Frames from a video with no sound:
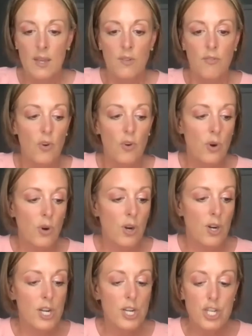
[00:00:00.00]

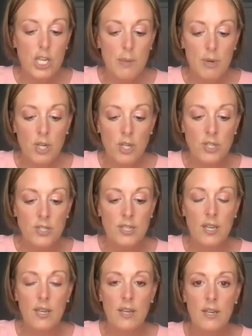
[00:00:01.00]
For shimmers,
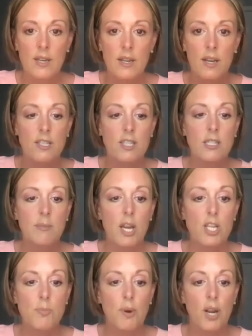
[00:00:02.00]
a
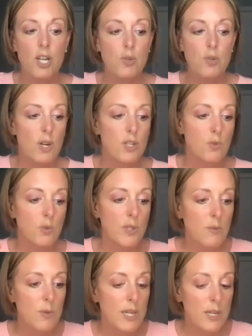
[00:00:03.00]
smudge brush works really
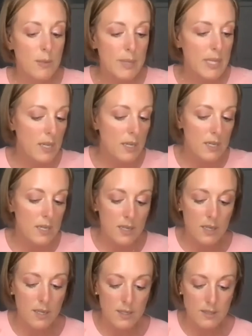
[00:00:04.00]
well
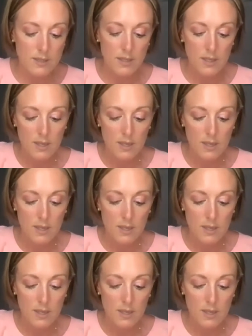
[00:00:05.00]
because